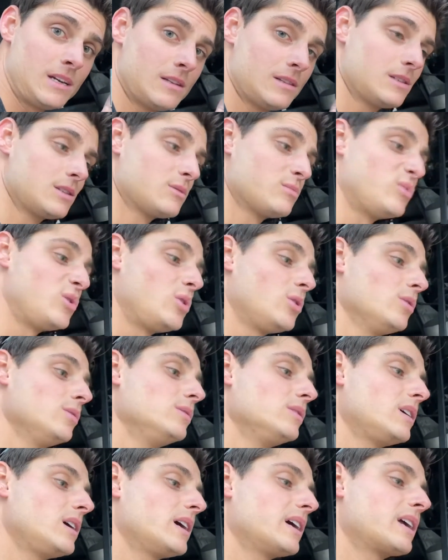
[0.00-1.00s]
This bolt
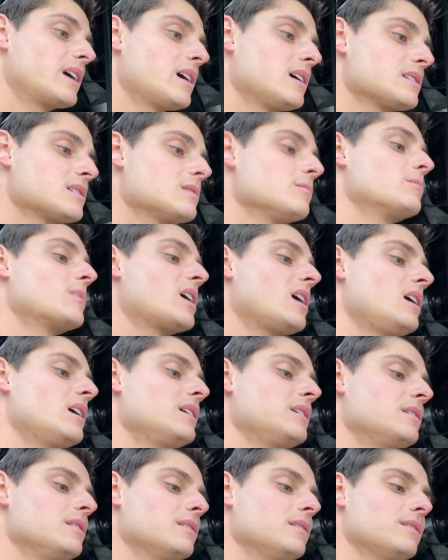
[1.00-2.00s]
I custom cut
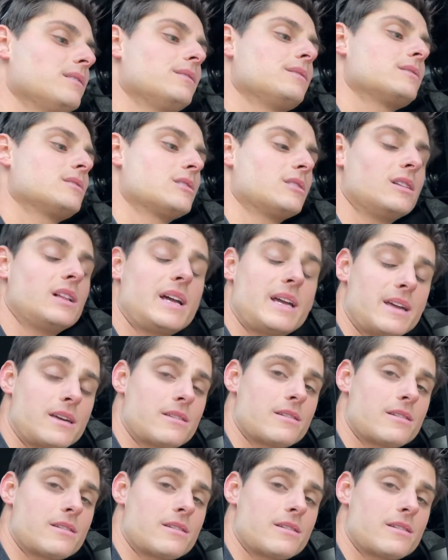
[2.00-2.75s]
to length,